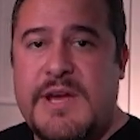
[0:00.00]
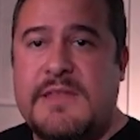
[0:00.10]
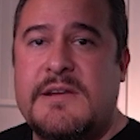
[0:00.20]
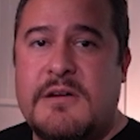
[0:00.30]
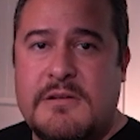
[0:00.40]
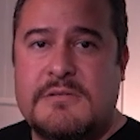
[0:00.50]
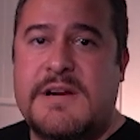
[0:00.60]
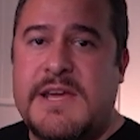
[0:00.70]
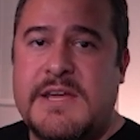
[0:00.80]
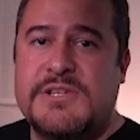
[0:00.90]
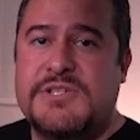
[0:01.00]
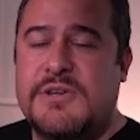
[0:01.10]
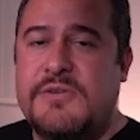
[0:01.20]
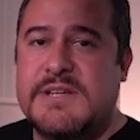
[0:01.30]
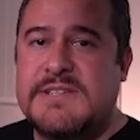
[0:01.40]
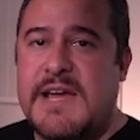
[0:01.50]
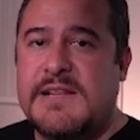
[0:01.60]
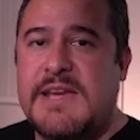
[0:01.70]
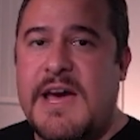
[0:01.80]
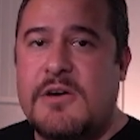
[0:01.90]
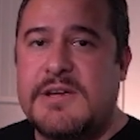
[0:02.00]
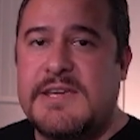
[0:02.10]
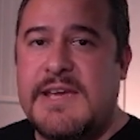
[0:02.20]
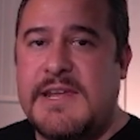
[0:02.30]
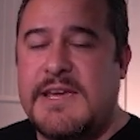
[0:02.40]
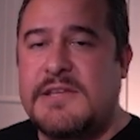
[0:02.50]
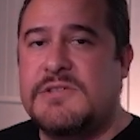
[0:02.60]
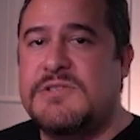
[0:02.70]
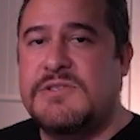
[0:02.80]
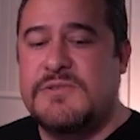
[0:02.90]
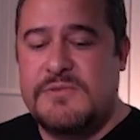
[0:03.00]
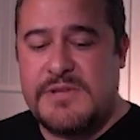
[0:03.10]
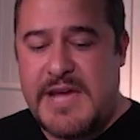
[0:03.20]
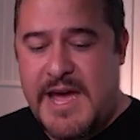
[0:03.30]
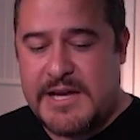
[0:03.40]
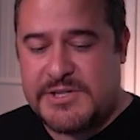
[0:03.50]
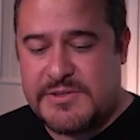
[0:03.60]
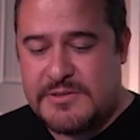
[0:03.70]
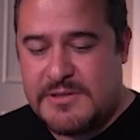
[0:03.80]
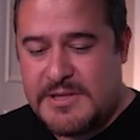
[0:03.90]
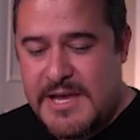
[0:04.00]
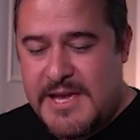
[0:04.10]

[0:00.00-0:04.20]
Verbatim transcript: and then I'll go ahead and show you exactly how to get into the actual